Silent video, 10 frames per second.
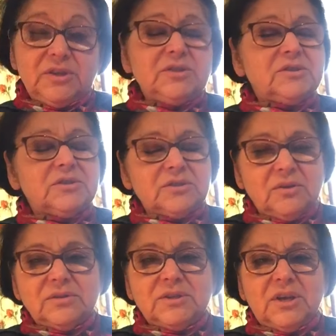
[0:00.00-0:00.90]
It is
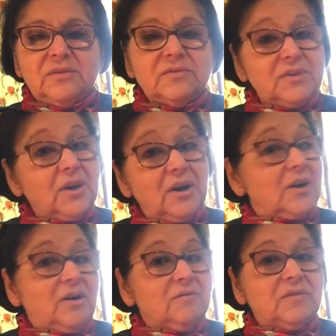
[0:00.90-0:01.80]
so safe that I
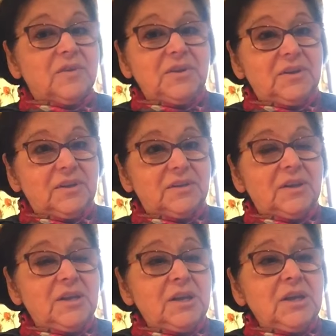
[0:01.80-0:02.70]
can't find it.
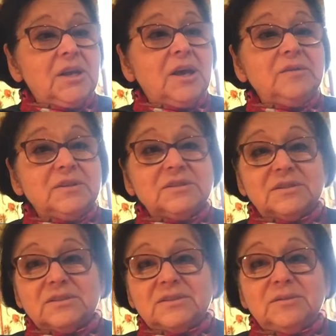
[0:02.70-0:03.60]
I mean,
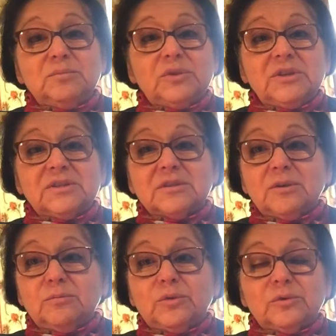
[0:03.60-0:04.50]
these are simple
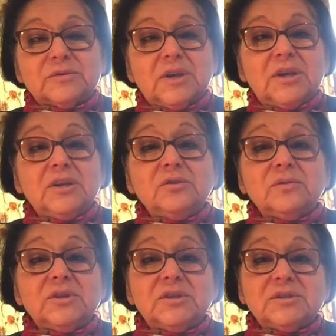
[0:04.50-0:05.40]
examples. And I
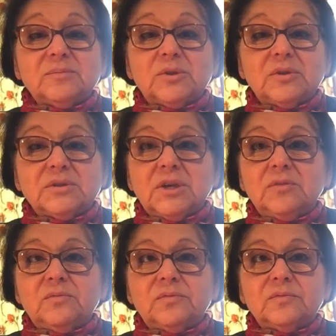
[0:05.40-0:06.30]
don't think it's because
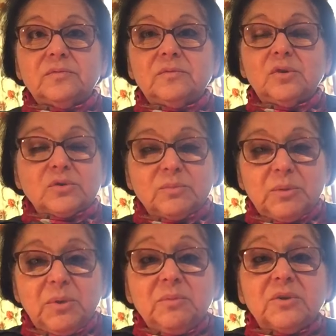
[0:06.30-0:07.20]
I've lost
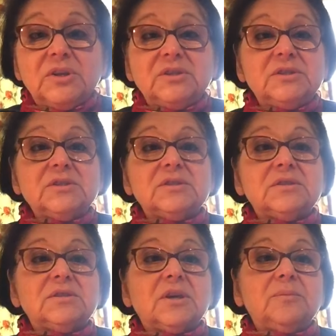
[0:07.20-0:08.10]
my memory. It's just
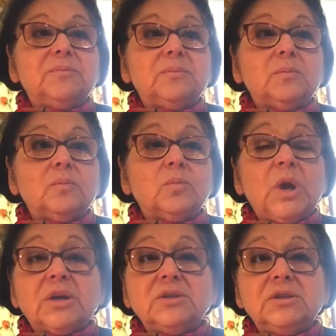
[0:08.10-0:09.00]

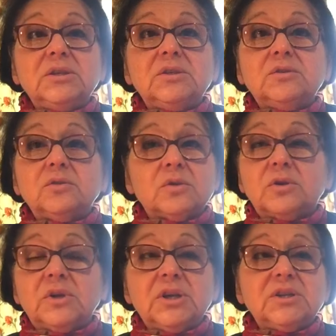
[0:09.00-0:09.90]
we actually
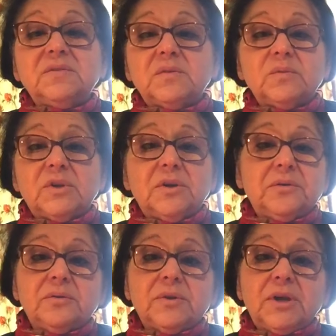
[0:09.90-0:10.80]
don't connect even with
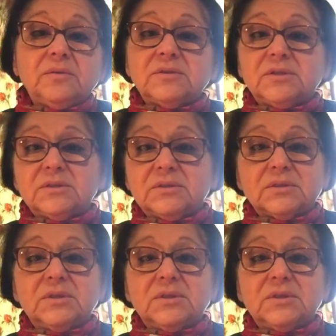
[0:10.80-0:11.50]
our own houses.